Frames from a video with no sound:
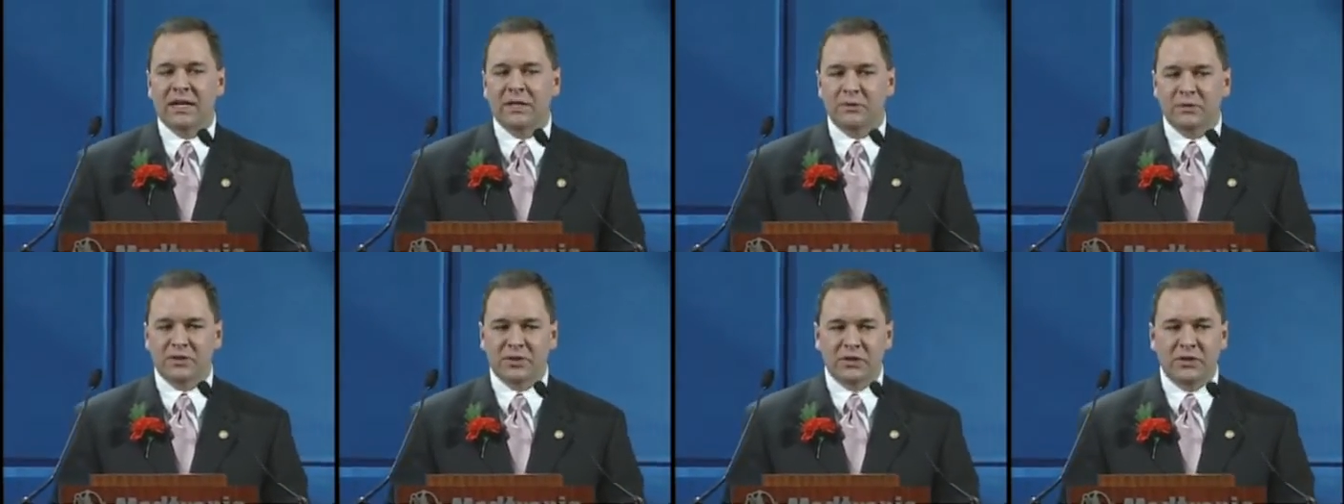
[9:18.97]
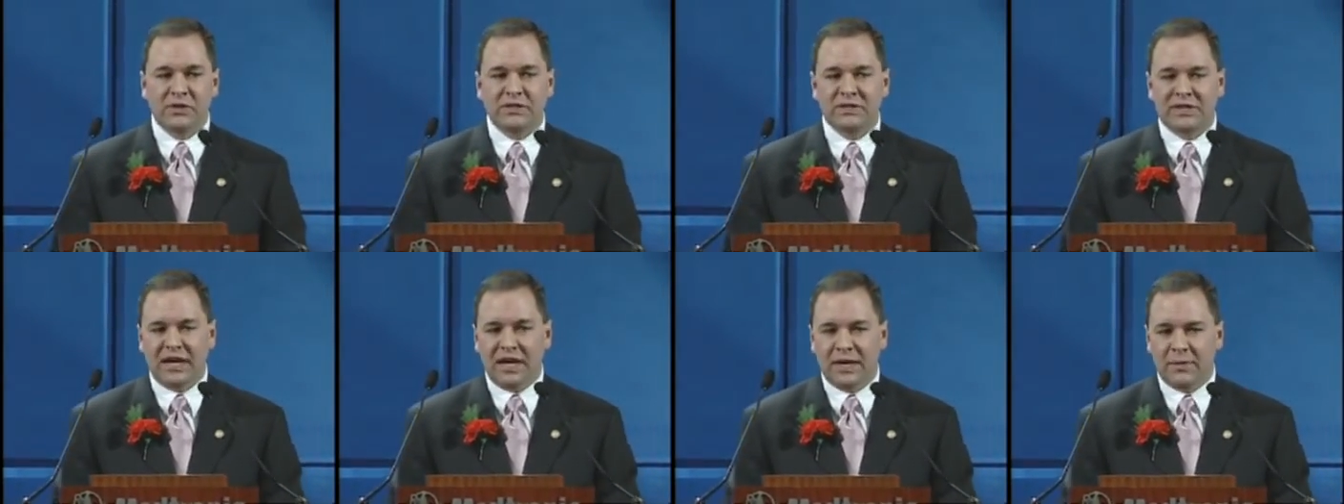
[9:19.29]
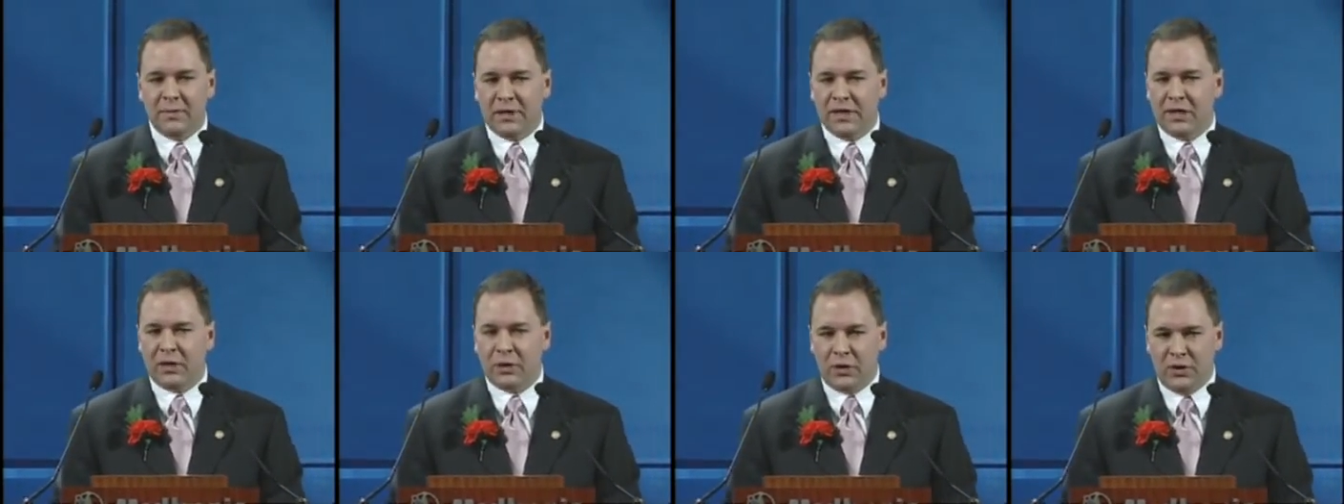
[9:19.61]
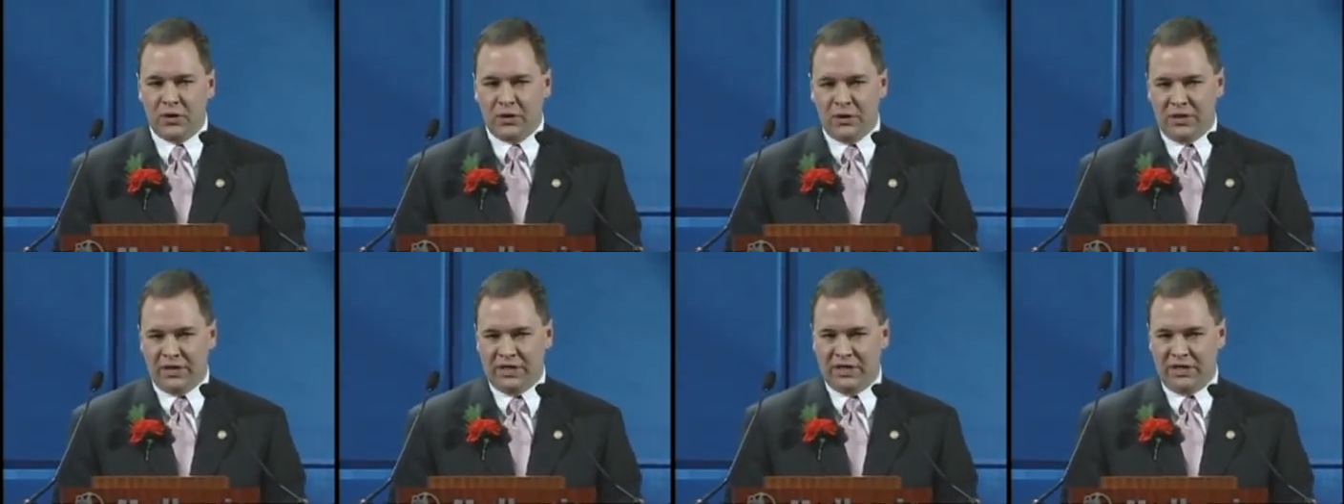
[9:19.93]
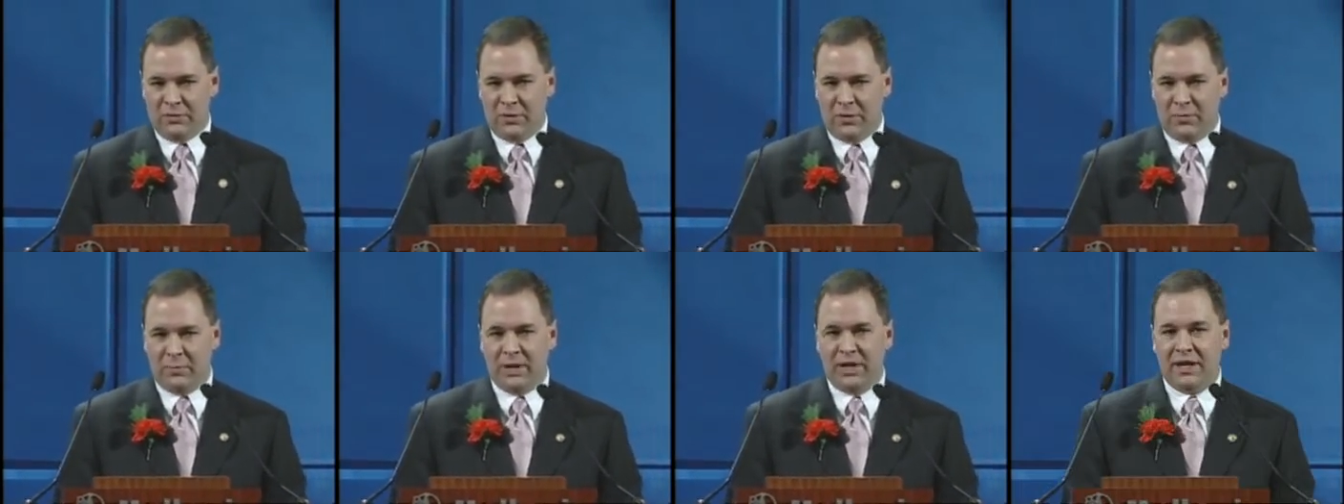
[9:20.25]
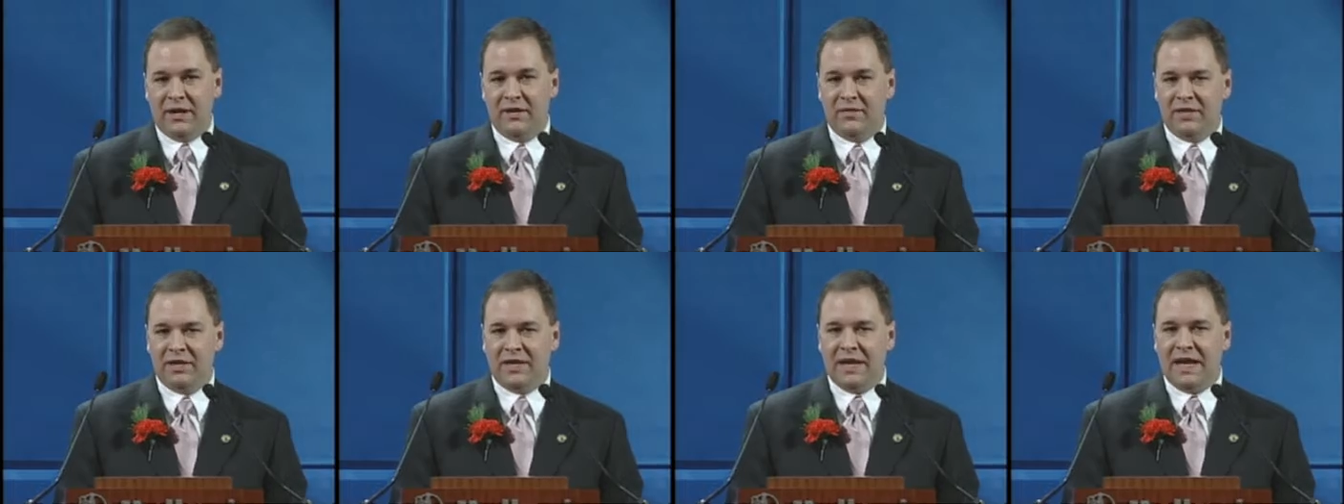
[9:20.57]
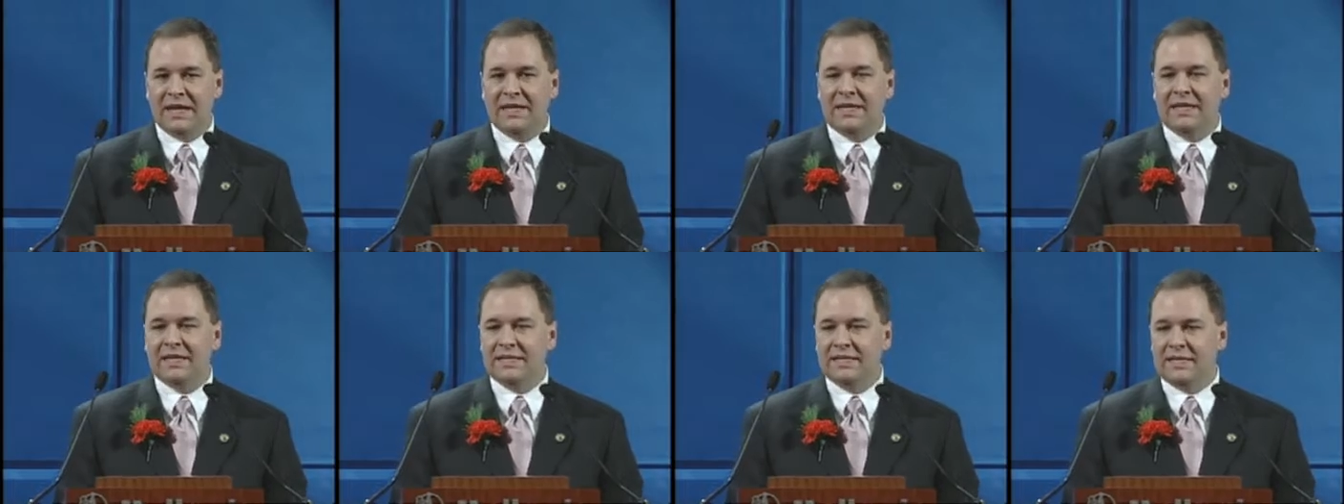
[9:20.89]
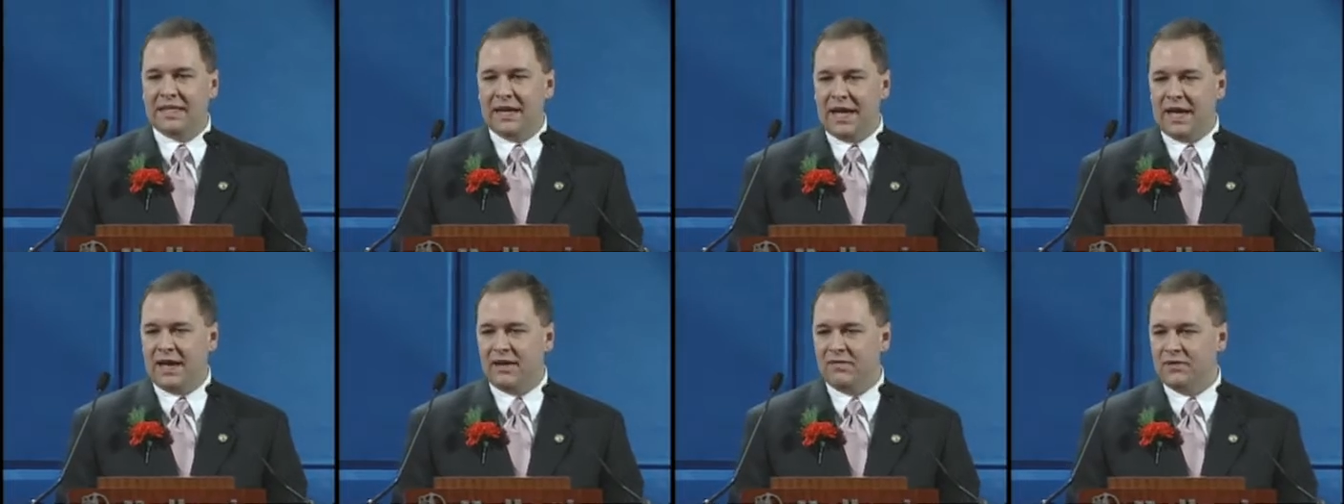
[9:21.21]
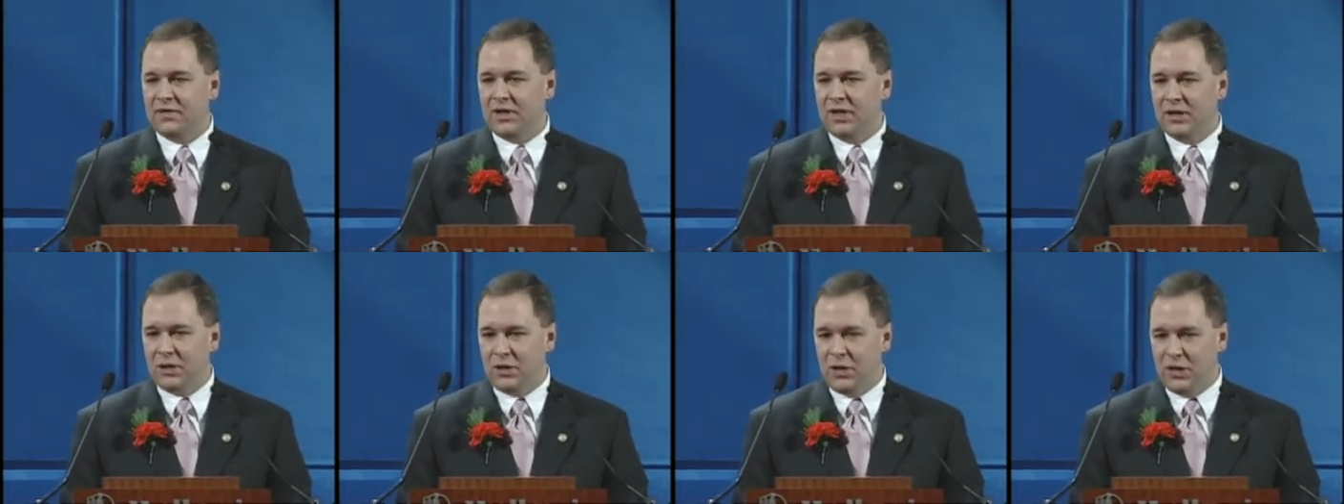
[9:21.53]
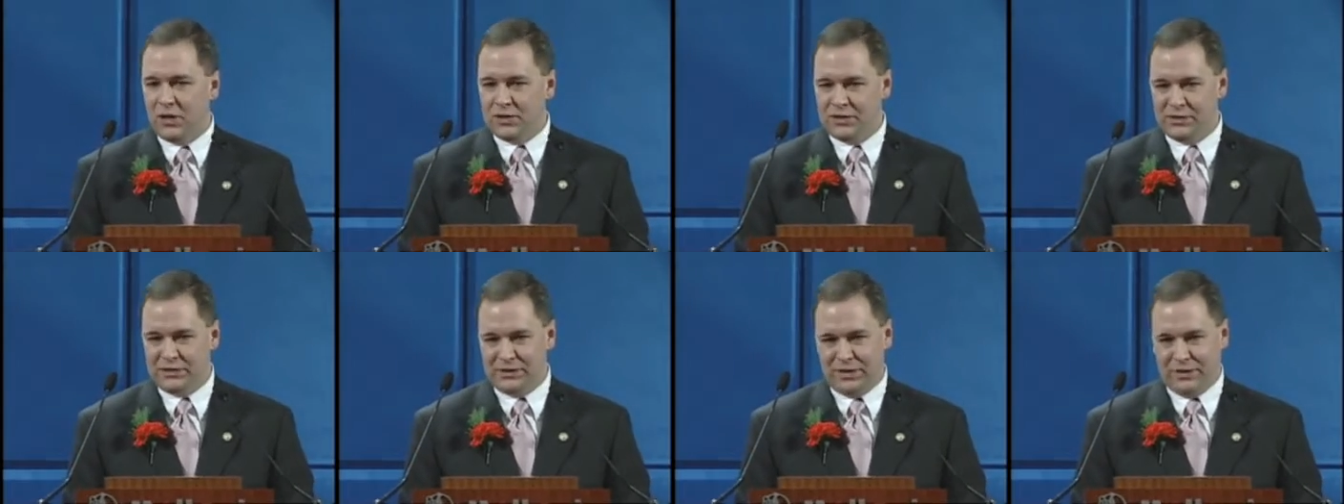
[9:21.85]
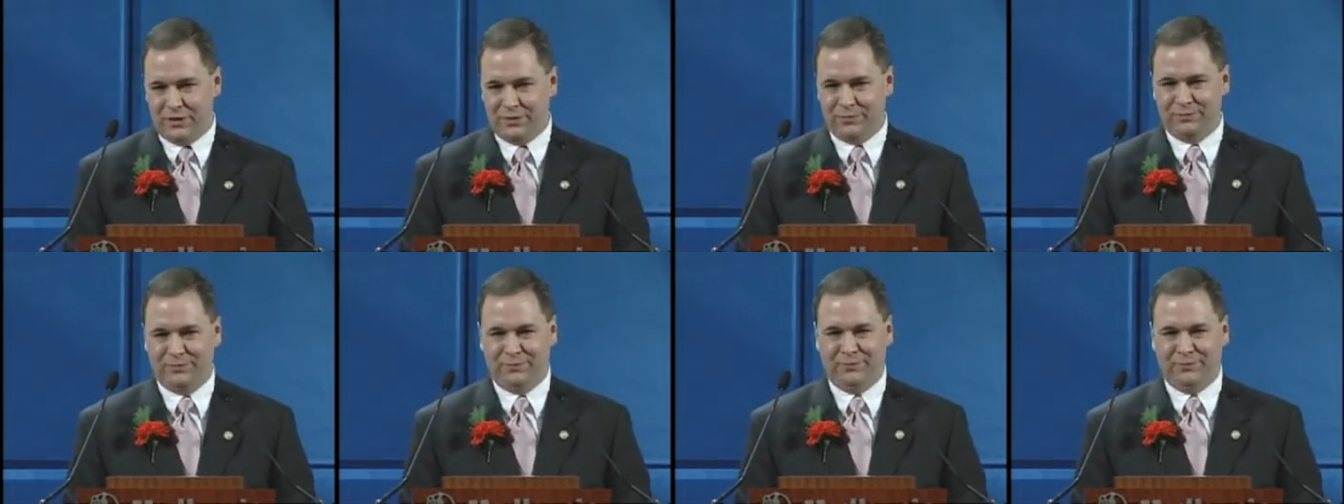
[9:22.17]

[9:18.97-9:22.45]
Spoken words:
it was a good time to get a hernia repaired that I needed to have done also.